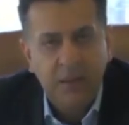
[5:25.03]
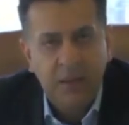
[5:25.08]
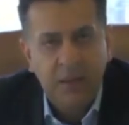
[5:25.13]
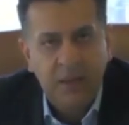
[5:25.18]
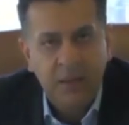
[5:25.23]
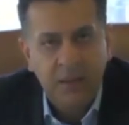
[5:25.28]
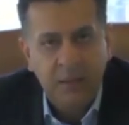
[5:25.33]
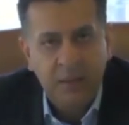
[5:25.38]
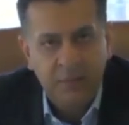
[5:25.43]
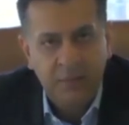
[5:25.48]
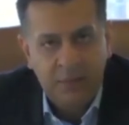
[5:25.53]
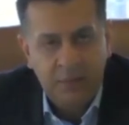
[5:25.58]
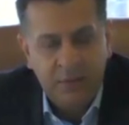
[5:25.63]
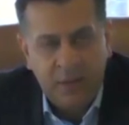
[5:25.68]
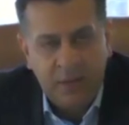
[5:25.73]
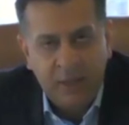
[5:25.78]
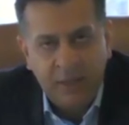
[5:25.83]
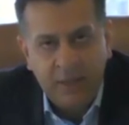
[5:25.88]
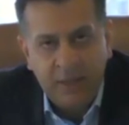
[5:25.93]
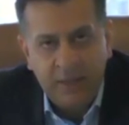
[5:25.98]
uh, you know the
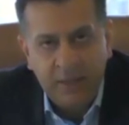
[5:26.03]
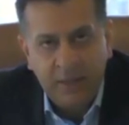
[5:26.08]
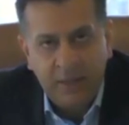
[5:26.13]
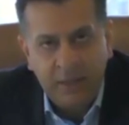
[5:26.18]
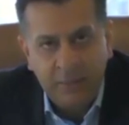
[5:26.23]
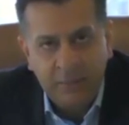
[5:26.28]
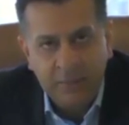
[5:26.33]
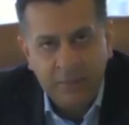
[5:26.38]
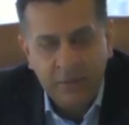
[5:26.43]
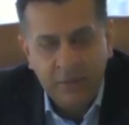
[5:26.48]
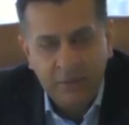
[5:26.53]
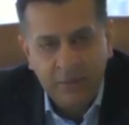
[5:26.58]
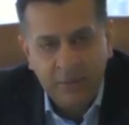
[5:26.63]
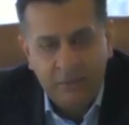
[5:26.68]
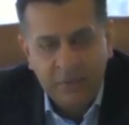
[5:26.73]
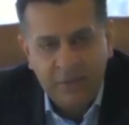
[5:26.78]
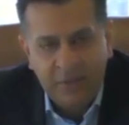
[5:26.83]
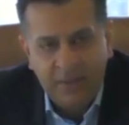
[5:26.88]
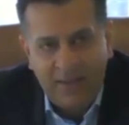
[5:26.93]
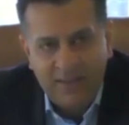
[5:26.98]
right um, i
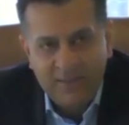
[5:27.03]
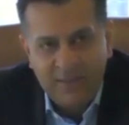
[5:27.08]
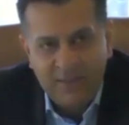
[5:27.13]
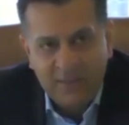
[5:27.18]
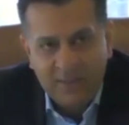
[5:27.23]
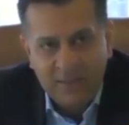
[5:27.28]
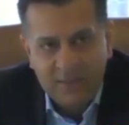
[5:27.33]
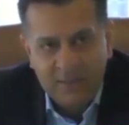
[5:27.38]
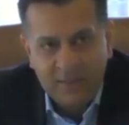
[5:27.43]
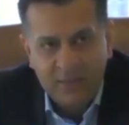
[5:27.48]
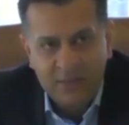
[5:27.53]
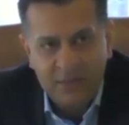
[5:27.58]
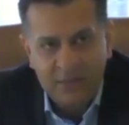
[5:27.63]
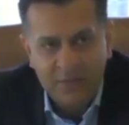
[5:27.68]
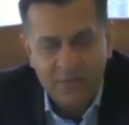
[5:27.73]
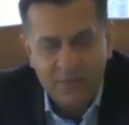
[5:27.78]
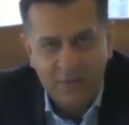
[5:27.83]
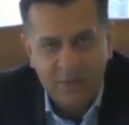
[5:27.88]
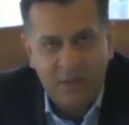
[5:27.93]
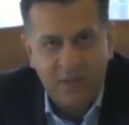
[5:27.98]
mean the answer isn't
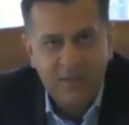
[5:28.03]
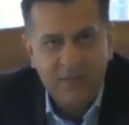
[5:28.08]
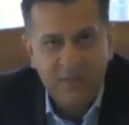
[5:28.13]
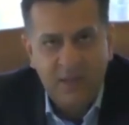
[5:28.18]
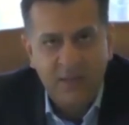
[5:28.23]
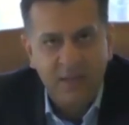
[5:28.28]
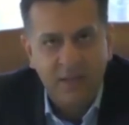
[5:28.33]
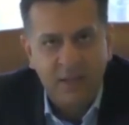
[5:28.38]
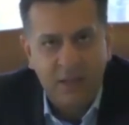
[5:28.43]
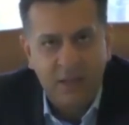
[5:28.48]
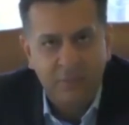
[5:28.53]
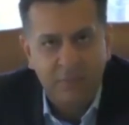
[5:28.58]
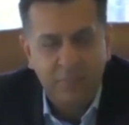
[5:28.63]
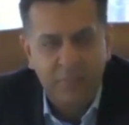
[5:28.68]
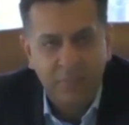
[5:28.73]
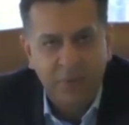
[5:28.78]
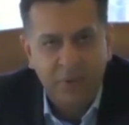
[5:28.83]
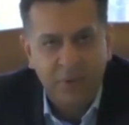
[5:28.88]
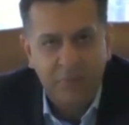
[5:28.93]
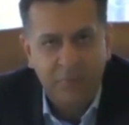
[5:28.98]
to start setting up
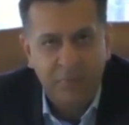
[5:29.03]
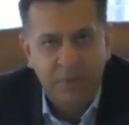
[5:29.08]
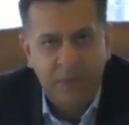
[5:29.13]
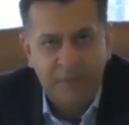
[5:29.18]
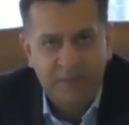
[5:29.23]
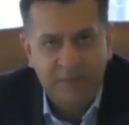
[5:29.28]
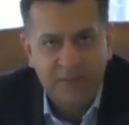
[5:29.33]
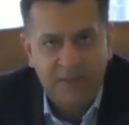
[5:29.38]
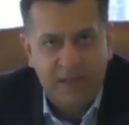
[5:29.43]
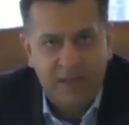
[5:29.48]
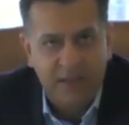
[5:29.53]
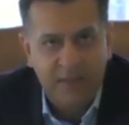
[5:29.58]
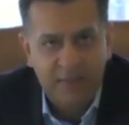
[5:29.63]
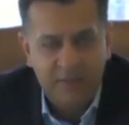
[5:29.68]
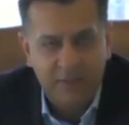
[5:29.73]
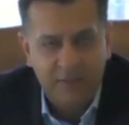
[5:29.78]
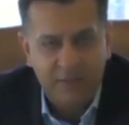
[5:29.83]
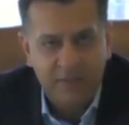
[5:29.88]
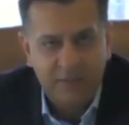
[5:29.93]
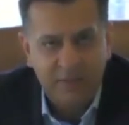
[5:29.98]
you know private
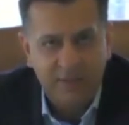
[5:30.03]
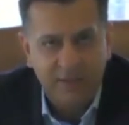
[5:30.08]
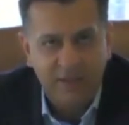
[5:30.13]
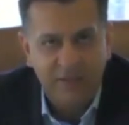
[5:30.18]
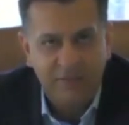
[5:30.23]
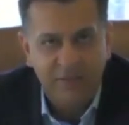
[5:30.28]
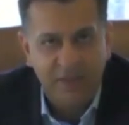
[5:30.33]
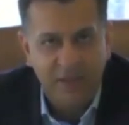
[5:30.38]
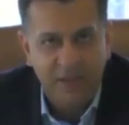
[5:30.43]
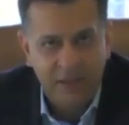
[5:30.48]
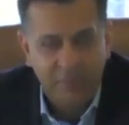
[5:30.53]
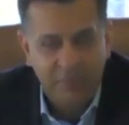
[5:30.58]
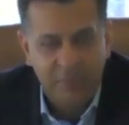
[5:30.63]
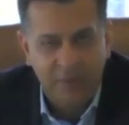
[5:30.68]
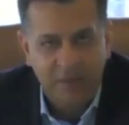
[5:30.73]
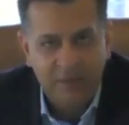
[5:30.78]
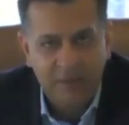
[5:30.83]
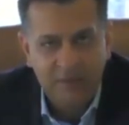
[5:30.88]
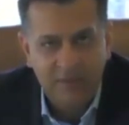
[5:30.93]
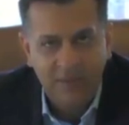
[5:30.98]
stacks in in every
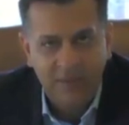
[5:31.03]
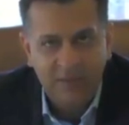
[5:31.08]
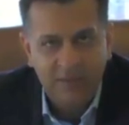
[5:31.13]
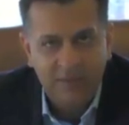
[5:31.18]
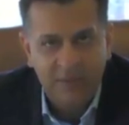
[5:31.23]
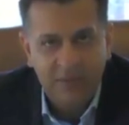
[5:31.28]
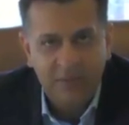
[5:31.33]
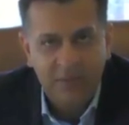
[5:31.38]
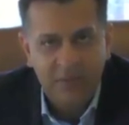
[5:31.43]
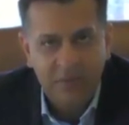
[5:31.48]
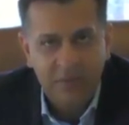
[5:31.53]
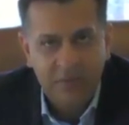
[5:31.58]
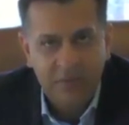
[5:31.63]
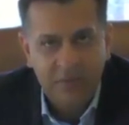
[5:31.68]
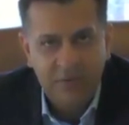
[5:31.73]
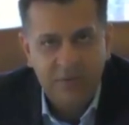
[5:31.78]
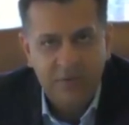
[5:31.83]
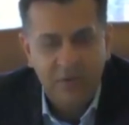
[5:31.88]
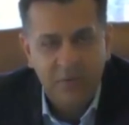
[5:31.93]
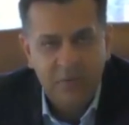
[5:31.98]
enterprise and you, ju- you
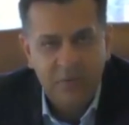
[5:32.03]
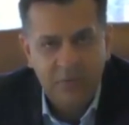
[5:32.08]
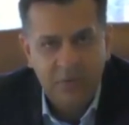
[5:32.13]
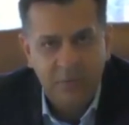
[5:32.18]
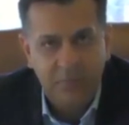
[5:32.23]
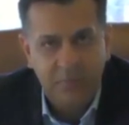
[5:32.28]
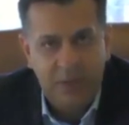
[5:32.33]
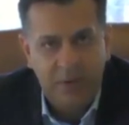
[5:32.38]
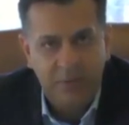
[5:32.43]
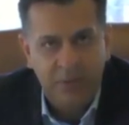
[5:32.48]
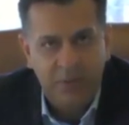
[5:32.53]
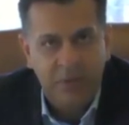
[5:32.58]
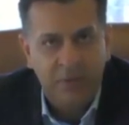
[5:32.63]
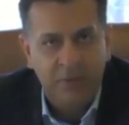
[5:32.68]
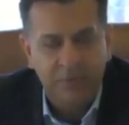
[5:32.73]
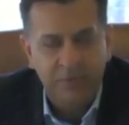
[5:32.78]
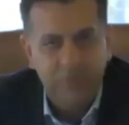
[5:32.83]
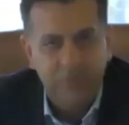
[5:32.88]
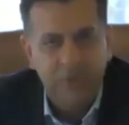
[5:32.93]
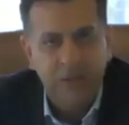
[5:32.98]
just lose the power
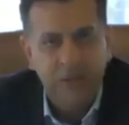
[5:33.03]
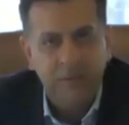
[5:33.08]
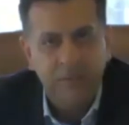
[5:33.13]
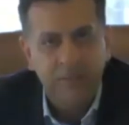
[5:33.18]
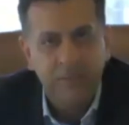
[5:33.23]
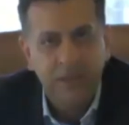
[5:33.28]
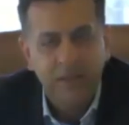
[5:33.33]
of uh,